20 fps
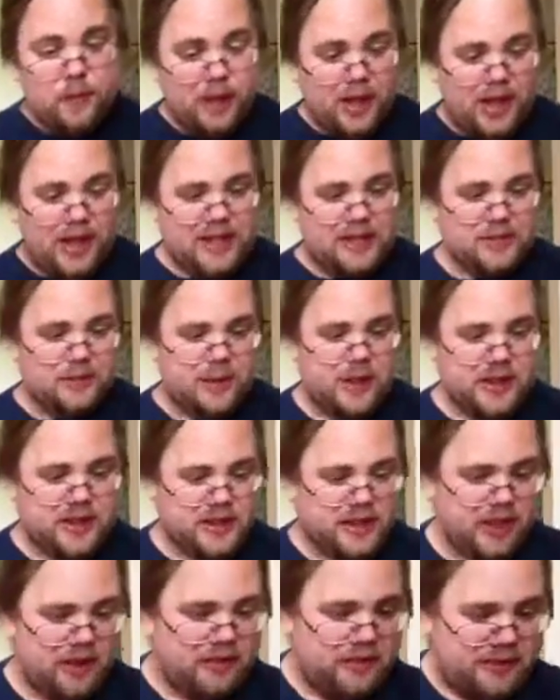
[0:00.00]
That's some good
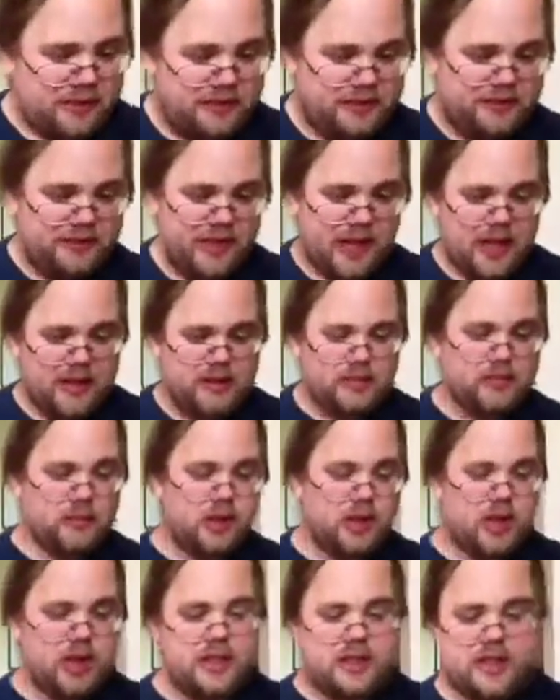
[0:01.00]
stuff. That's some
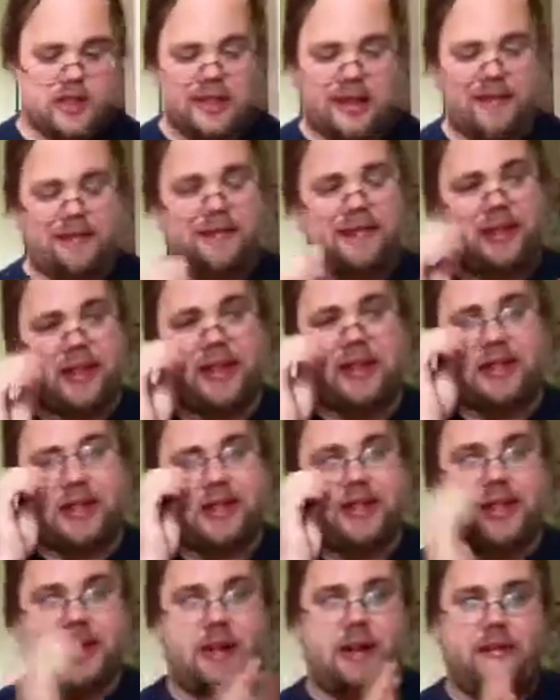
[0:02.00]
good stuff.
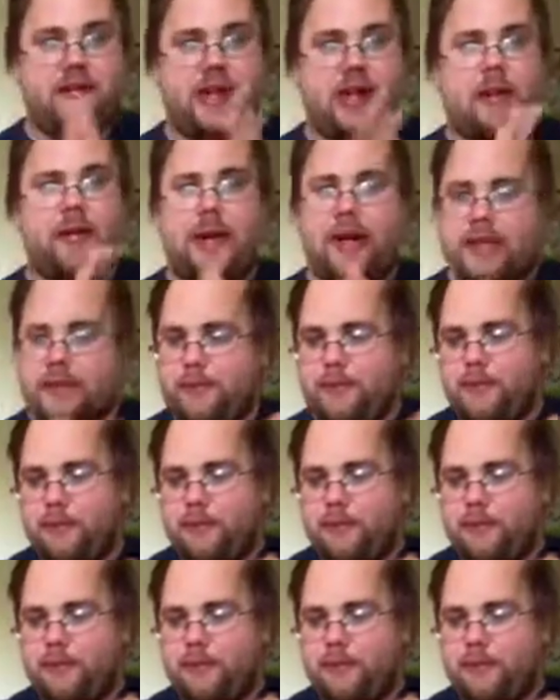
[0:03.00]
Good stuff. Anyways.